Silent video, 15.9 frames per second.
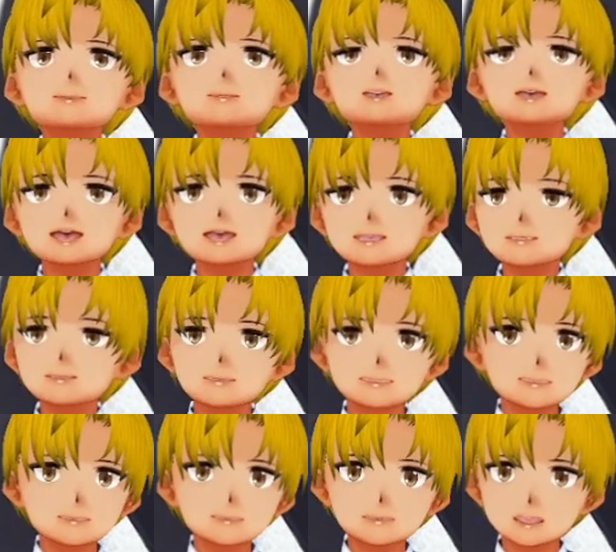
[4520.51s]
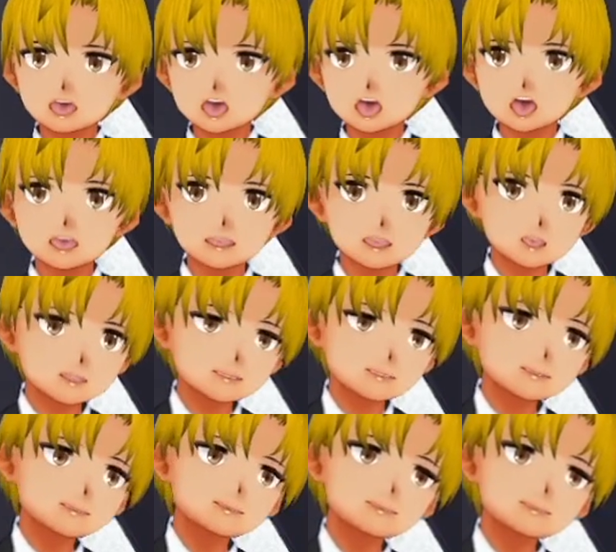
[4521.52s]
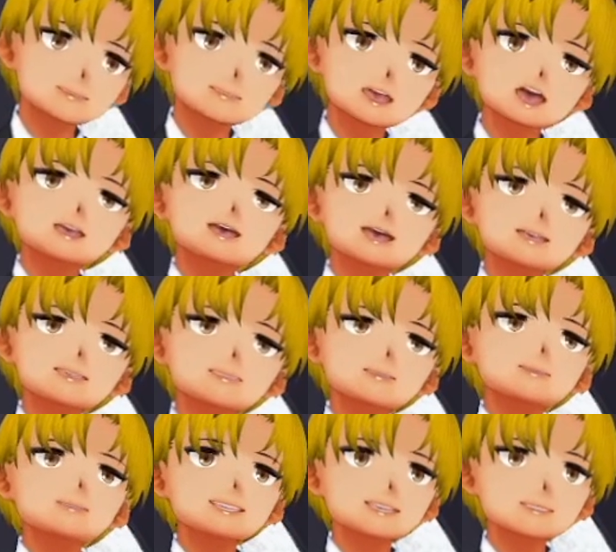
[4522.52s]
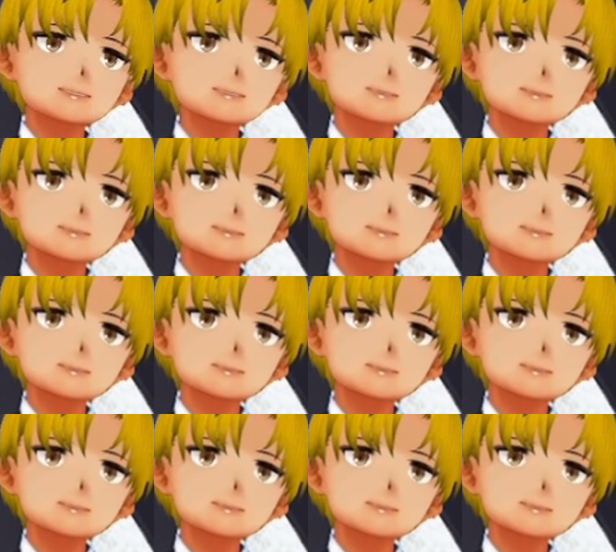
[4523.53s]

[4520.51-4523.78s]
Monika, no. It's all about respect.